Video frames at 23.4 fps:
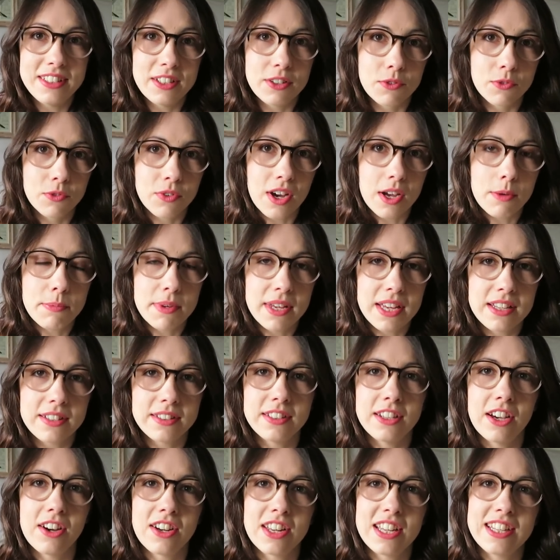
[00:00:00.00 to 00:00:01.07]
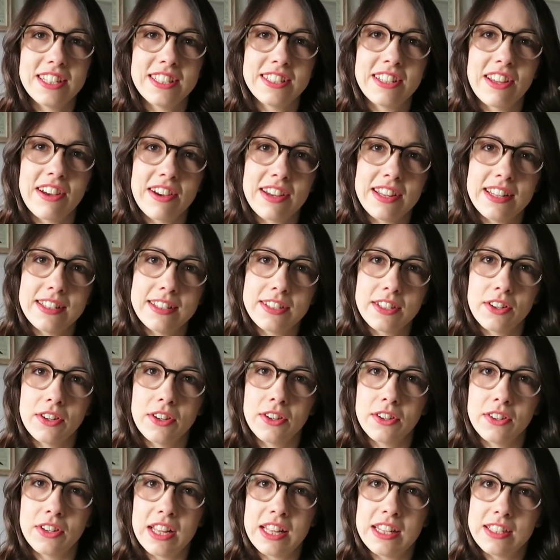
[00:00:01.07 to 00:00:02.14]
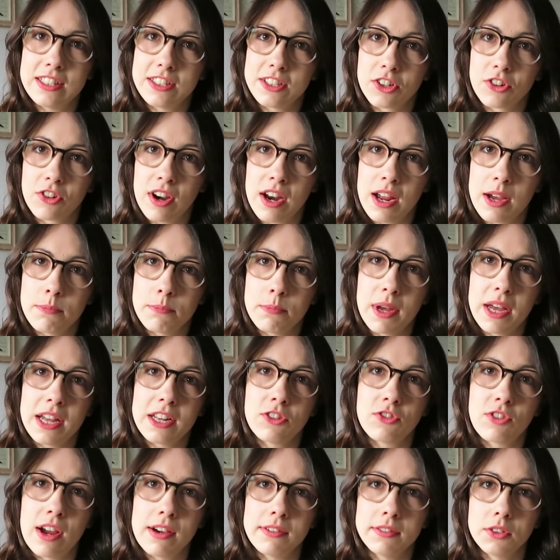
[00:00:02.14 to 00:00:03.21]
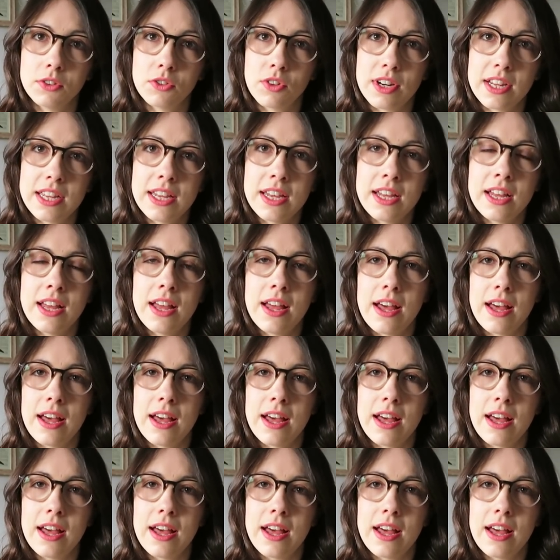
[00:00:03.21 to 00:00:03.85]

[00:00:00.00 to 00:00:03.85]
you can find me as Yarnia Designs on Instagram and Ravelry.